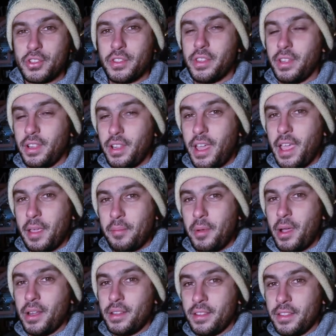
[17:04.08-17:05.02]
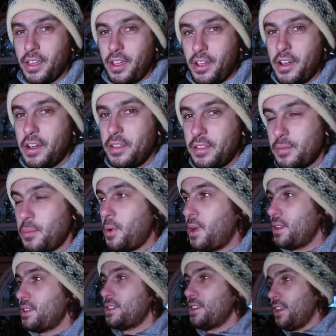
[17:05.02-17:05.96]
the like button, the heart
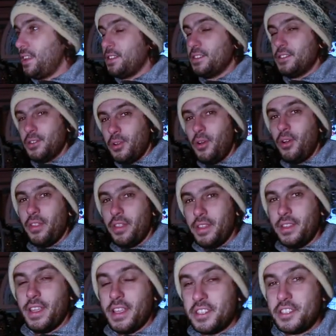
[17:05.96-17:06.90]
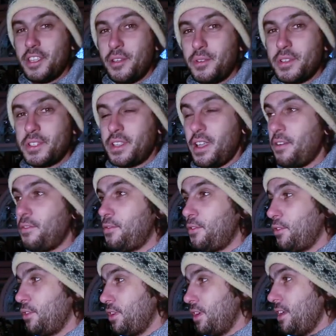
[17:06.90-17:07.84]
once, and do all the necessary stuff
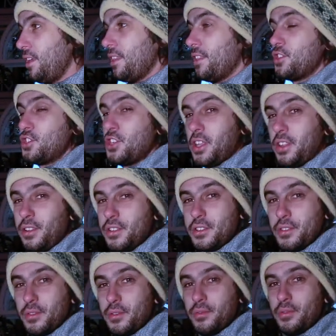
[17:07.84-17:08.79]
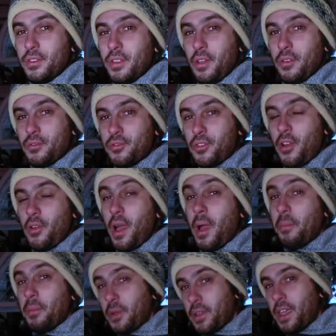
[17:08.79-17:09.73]
for the channel to you know grow
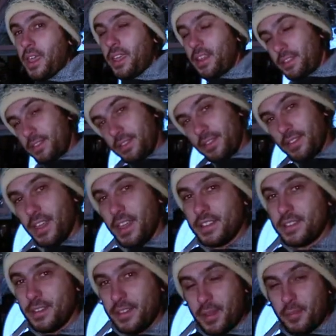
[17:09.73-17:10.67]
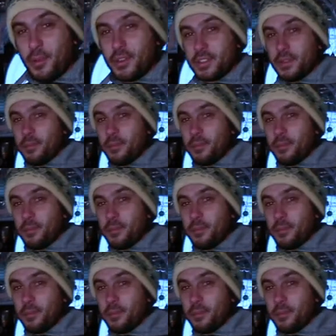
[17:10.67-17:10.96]
up. Okay, that's the most